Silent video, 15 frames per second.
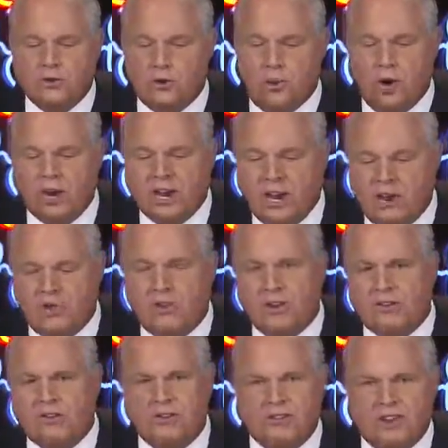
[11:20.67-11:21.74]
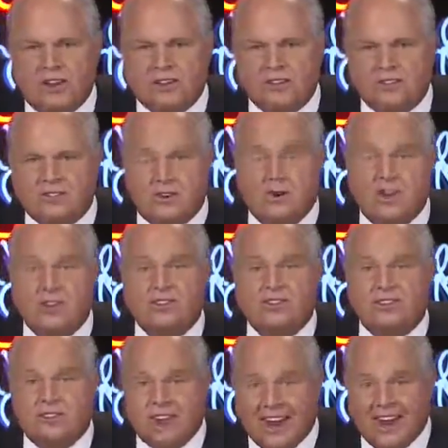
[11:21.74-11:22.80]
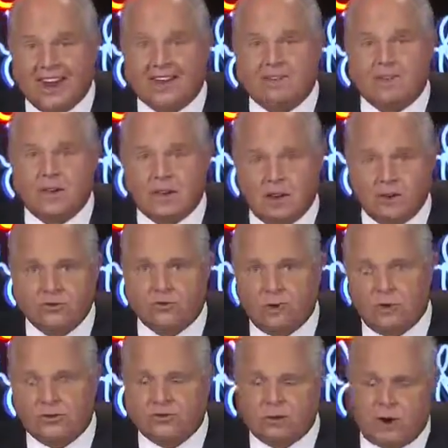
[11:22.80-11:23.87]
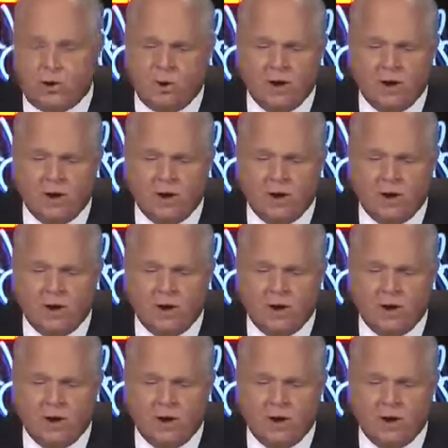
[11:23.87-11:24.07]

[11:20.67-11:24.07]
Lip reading: to do what he thinks is necessary to save the country.